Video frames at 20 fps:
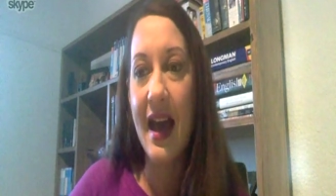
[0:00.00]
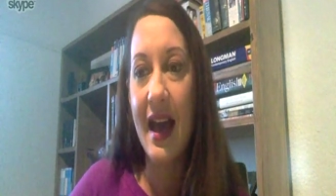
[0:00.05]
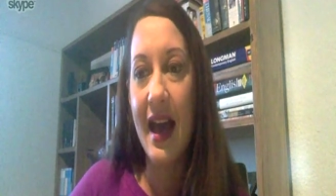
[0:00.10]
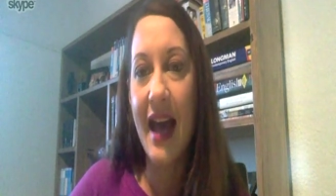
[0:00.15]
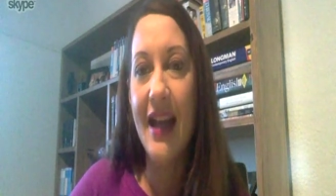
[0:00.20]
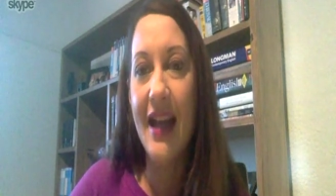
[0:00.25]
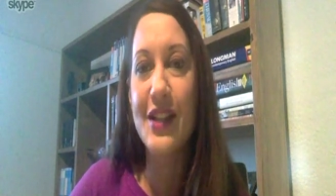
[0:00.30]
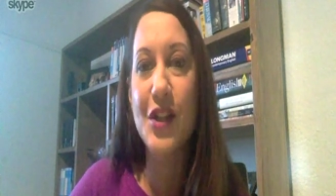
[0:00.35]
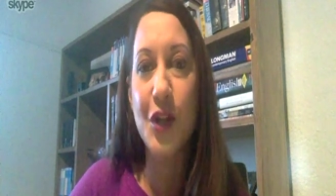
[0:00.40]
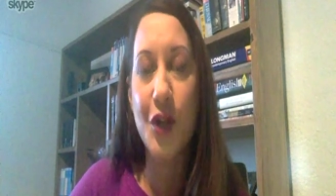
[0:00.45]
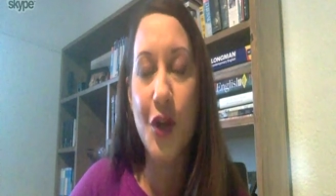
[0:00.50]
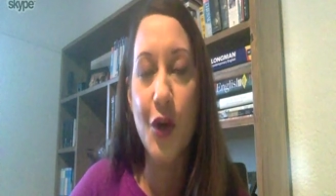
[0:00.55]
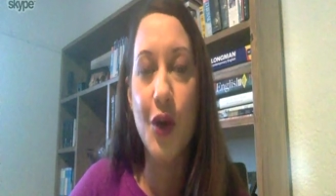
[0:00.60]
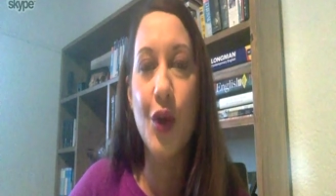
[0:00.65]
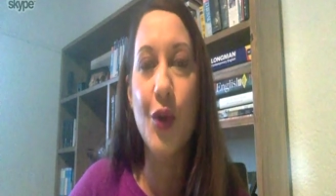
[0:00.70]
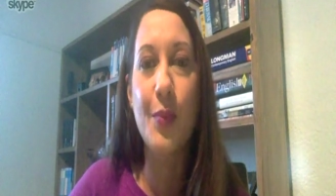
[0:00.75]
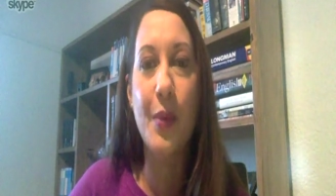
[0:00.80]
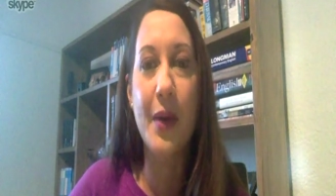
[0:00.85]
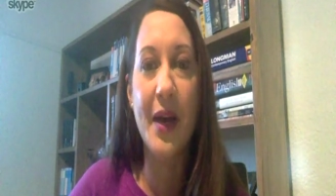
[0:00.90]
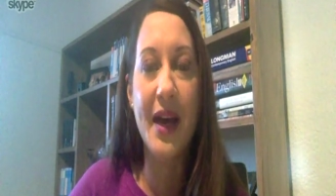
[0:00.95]
uh, as a
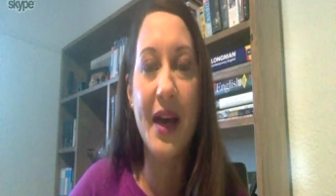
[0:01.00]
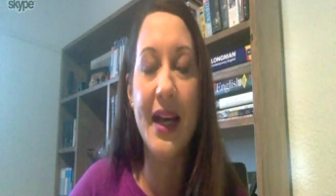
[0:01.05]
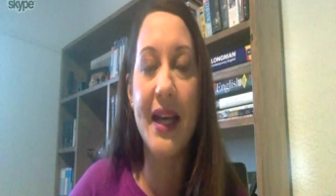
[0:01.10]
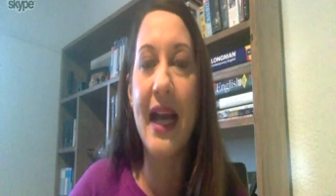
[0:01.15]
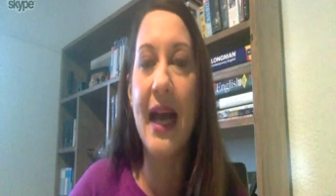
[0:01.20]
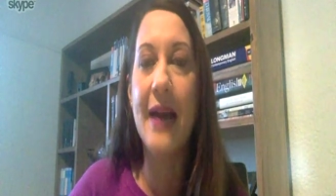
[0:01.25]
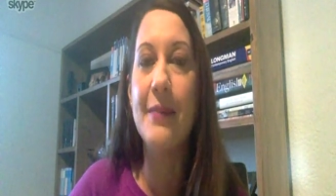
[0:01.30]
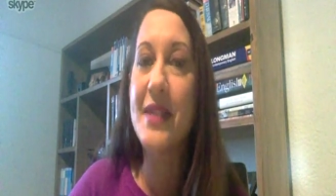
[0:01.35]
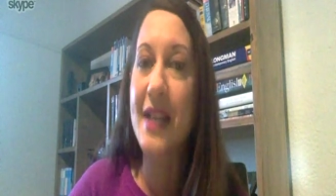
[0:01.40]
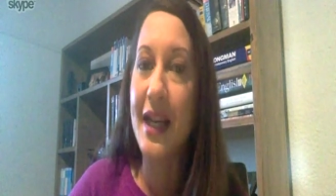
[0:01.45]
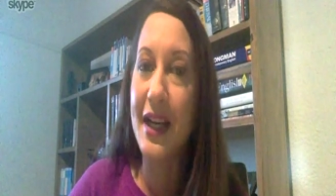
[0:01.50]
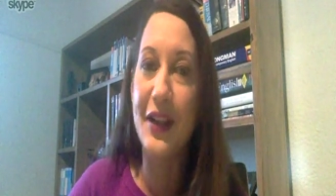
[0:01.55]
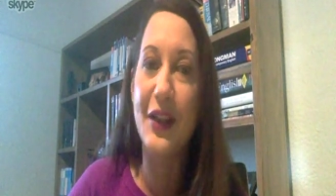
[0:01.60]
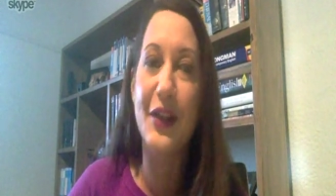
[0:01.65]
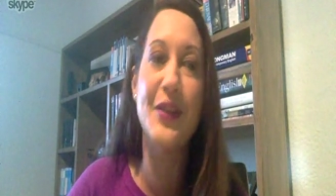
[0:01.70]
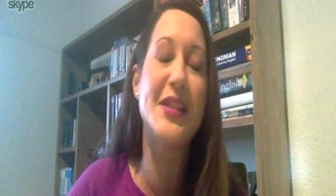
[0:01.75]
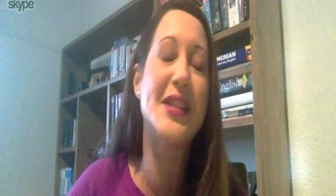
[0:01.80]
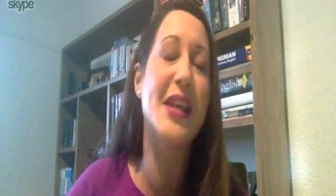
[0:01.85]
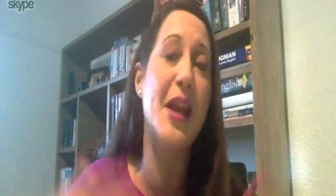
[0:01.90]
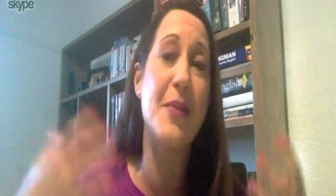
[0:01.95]
group, uh, I'm
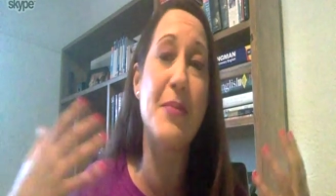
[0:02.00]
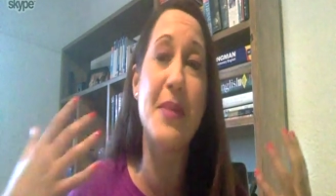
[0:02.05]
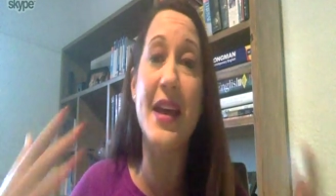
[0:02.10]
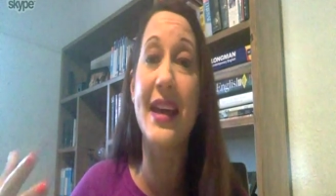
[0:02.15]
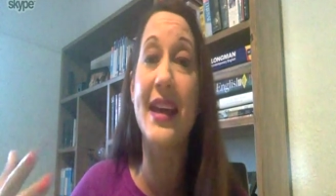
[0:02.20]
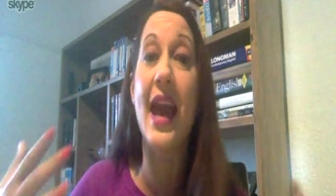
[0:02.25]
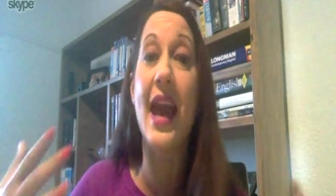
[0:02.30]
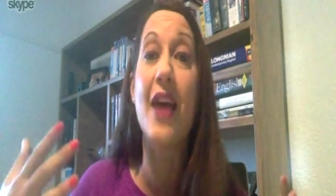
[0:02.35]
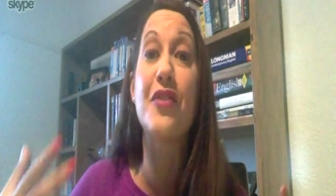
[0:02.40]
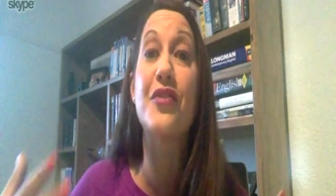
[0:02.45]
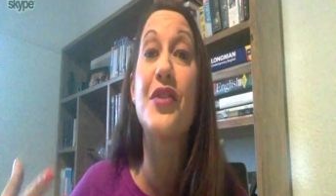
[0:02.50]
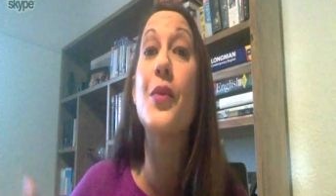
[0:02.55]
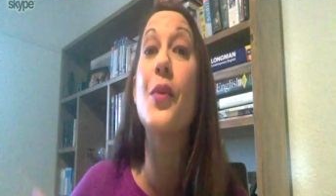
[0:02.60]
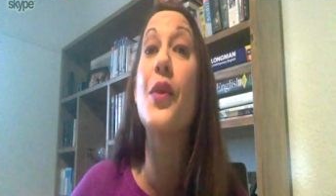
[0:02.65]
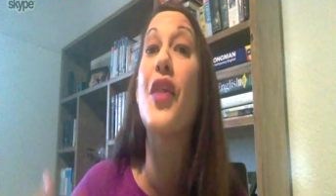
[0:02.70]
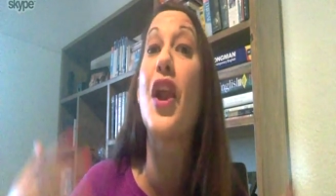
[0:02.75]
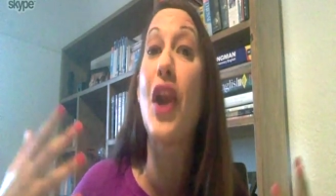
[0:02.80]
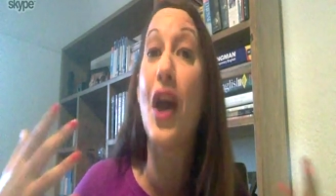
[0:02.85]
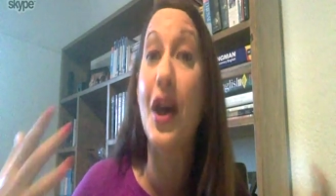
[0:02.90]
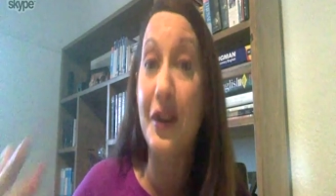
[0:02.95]
telling you, it's going to be a
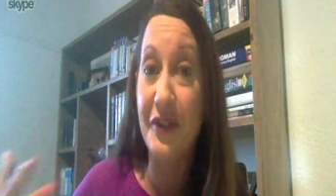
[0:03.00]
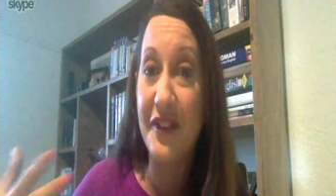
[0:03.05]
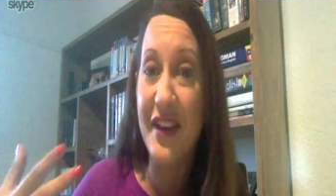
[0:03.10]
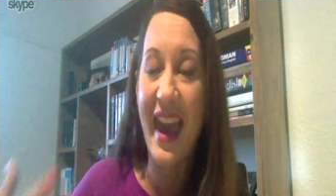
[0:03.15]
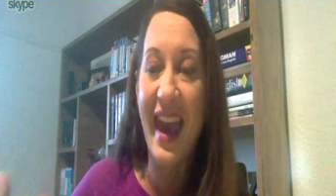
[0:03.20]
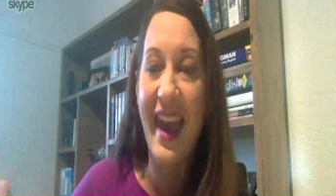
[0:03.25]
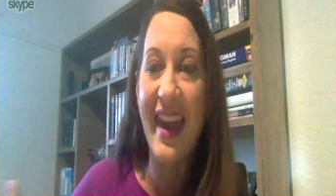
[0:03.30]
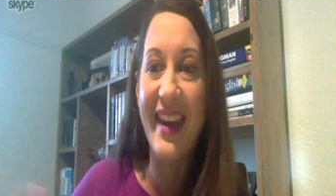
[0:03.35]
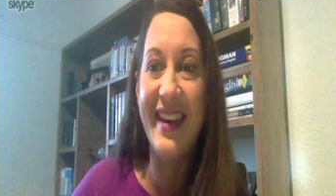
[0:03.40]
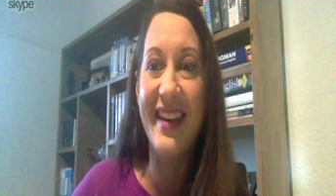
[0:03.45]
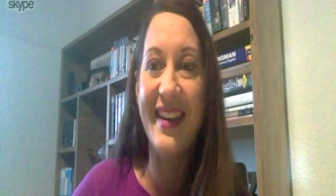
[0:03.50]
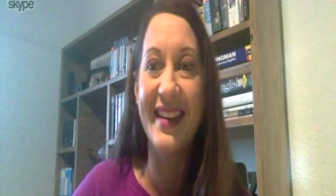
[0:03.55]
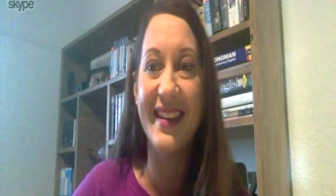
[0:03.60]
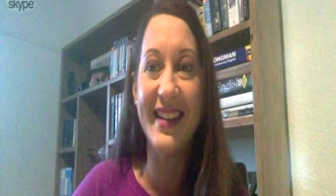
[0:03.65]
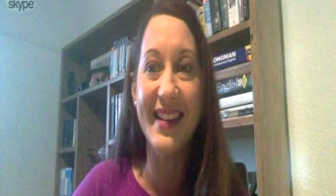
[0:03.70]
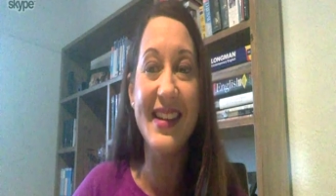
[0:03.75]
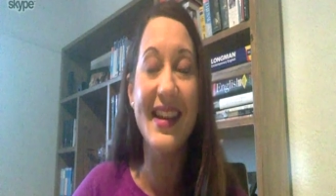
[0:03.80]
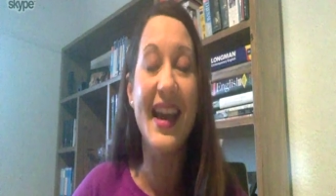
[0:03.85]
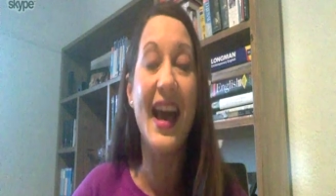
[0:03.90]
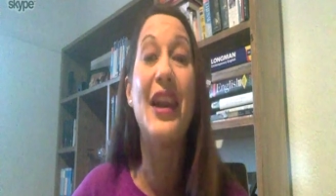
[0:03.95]
gathering with a lot of cake,
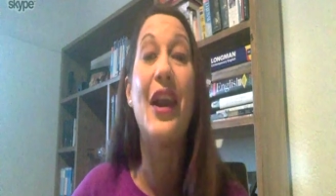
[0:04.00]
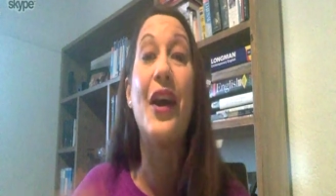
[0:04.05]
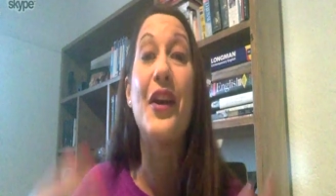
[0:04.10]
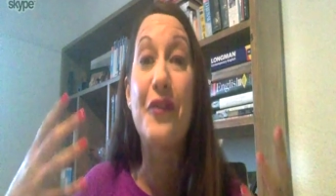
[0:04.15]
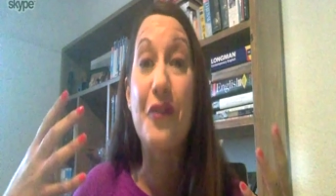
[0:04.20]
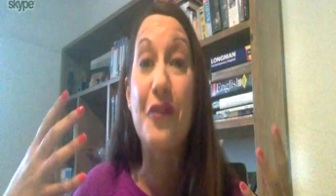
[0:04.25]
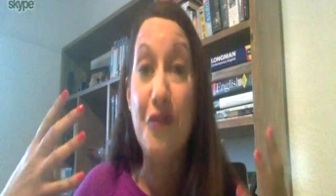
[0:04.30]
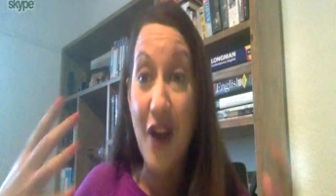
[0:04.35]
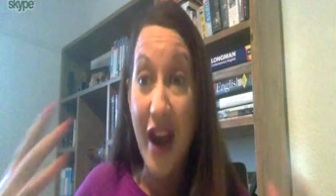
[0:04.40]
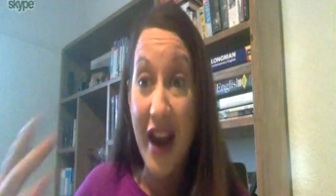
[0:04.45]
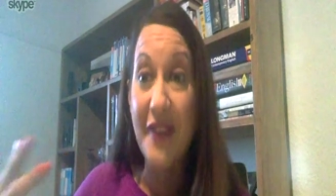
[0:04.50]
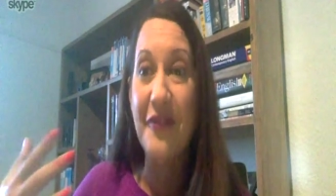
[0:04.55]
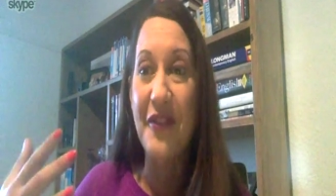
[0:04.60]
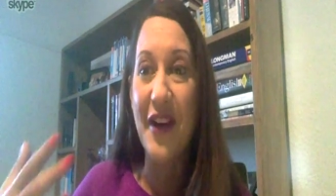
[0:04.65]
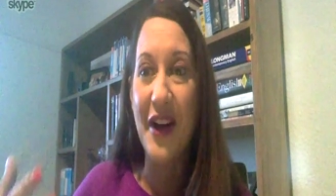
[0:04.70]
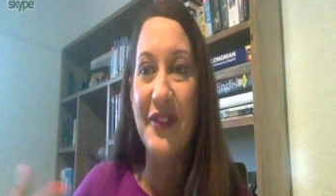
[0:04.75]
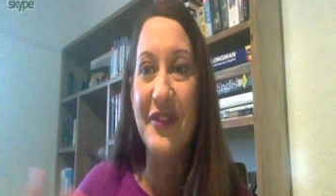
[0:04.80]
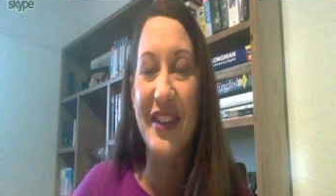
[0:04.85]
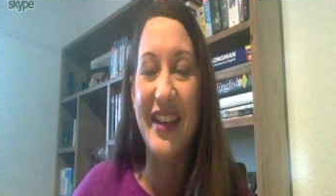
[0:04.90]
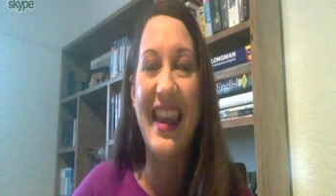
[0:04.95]
a lot of
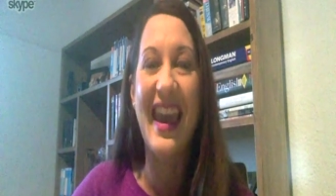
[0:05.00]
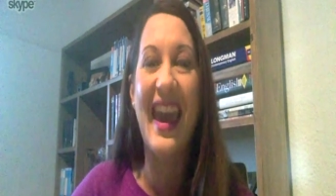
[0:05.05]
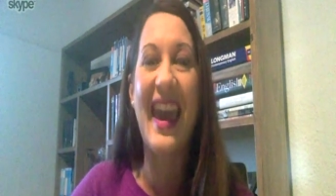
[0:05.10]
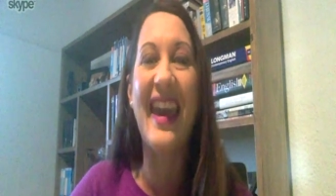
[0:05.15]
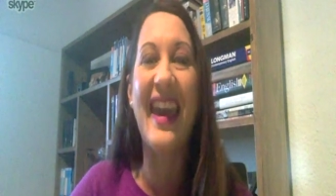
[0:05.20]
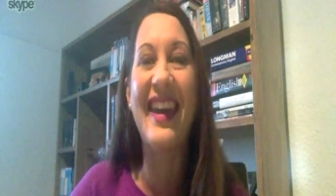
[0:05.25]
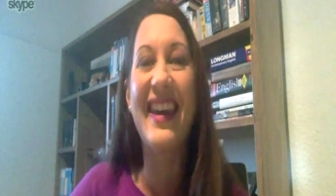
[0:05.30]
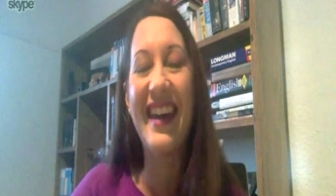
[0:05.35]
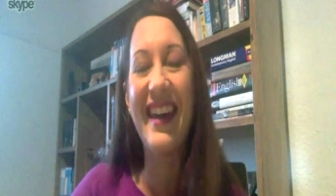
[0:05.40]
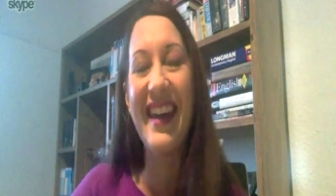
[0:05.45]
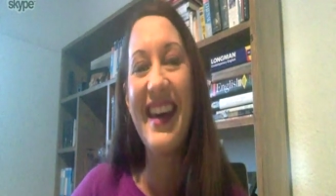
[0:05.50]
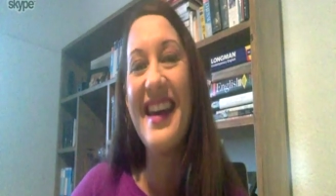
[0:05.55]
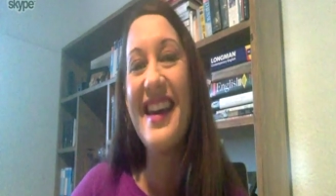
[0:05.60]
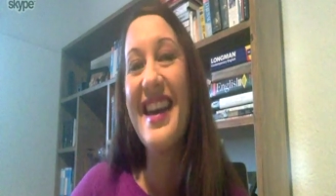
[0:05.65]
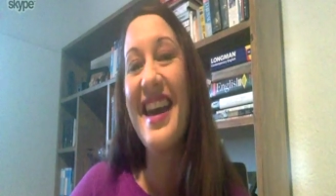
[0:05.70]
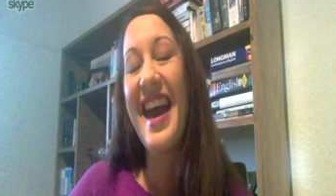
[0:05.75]
red velvet cake.